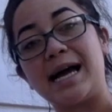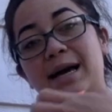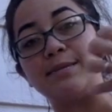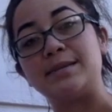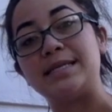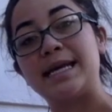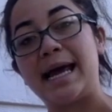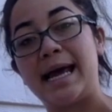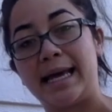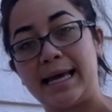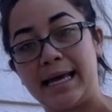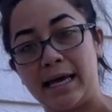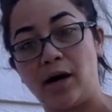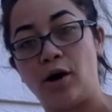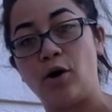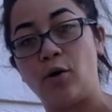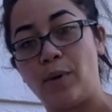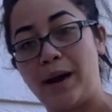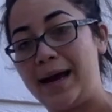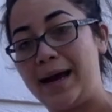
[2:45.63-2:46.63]
I'm taking
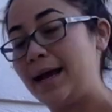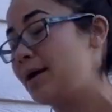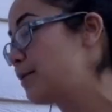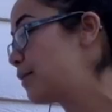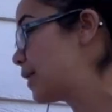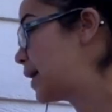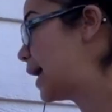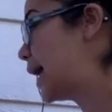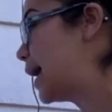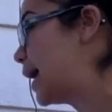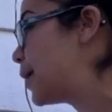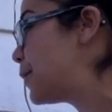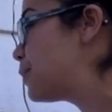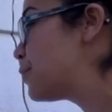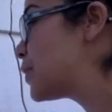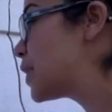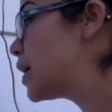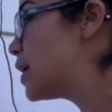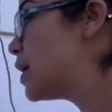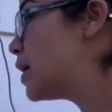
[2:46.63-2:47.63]
away, okay?
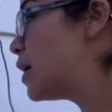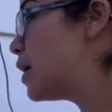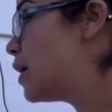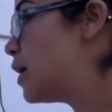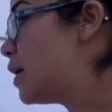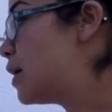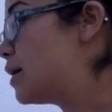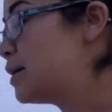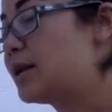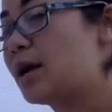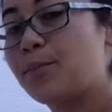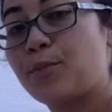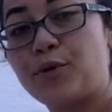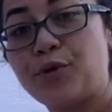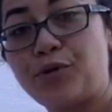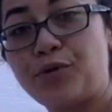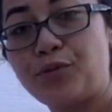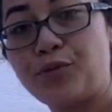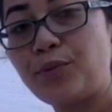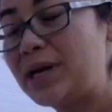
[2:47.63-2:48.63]
Number
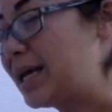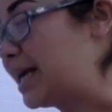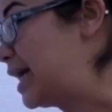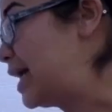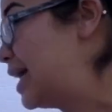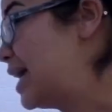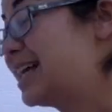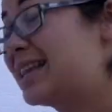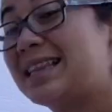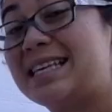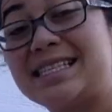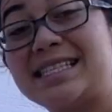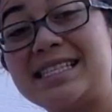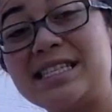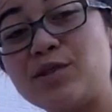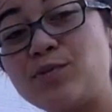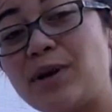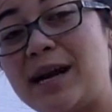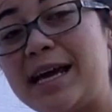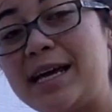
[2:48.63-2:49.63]
3, this
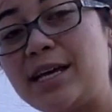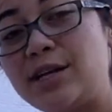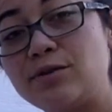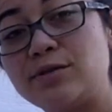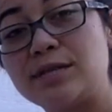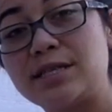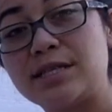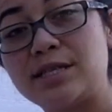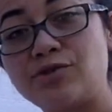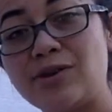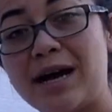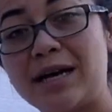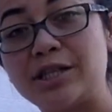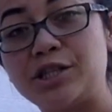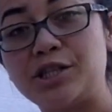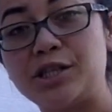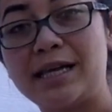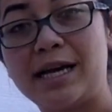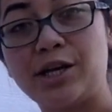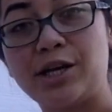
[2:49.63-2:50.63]
is when I use the
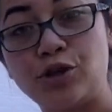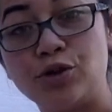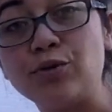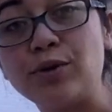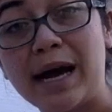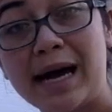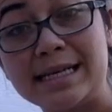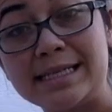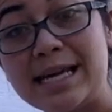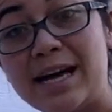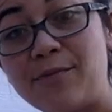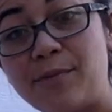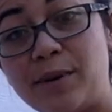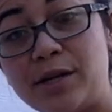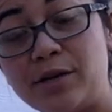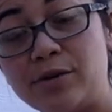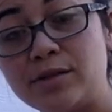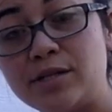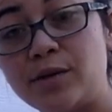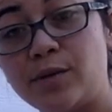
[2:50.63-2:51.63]
strategy that you guys have been
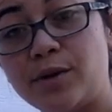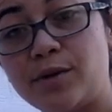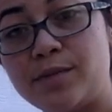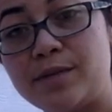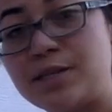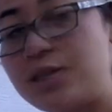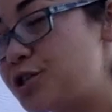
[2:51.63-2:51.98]
using with Miss